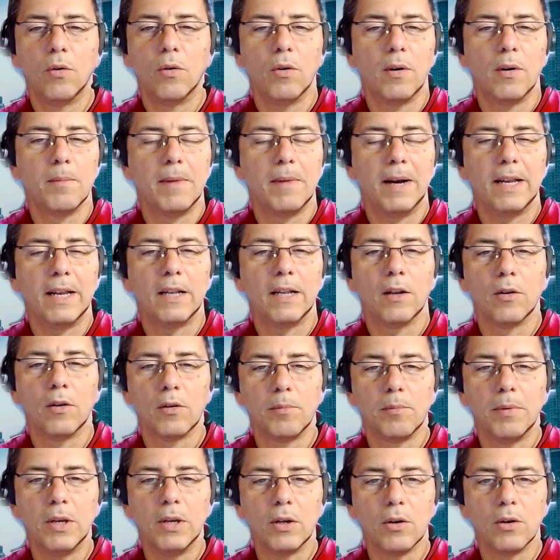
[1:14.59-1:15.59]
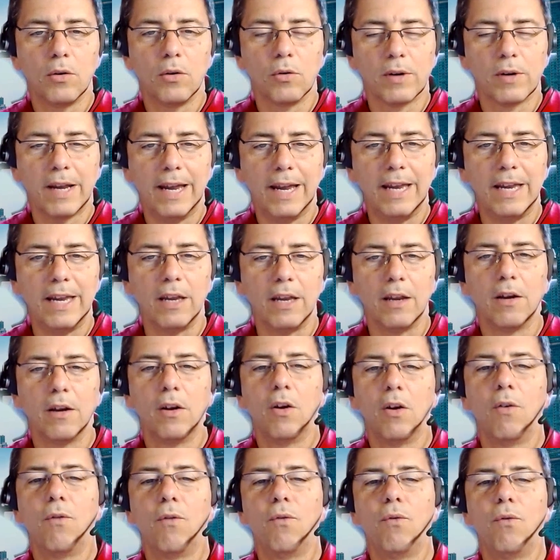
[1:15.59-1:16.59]
or might not be okay
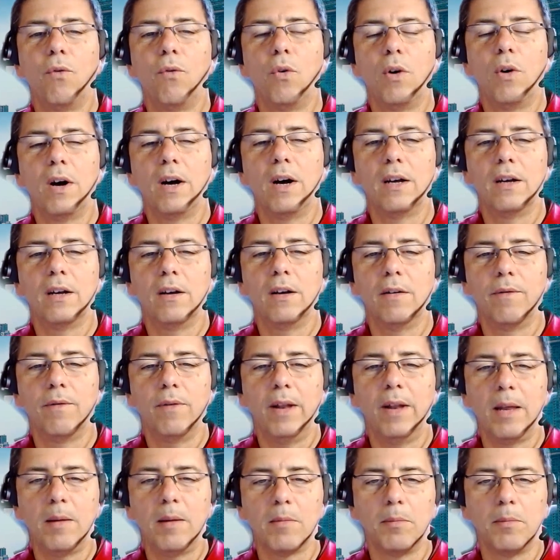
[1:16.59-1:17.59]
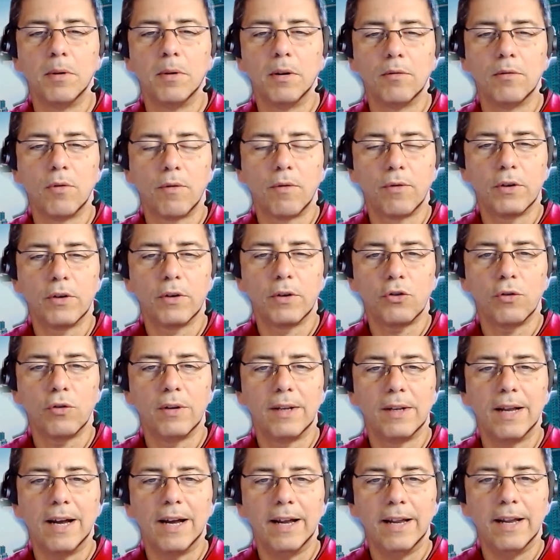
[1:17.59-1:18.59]
for a flammable
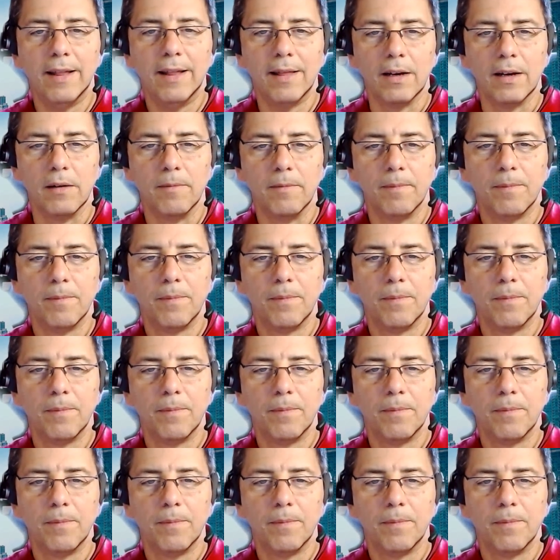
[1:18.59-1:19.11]
refrigerant either.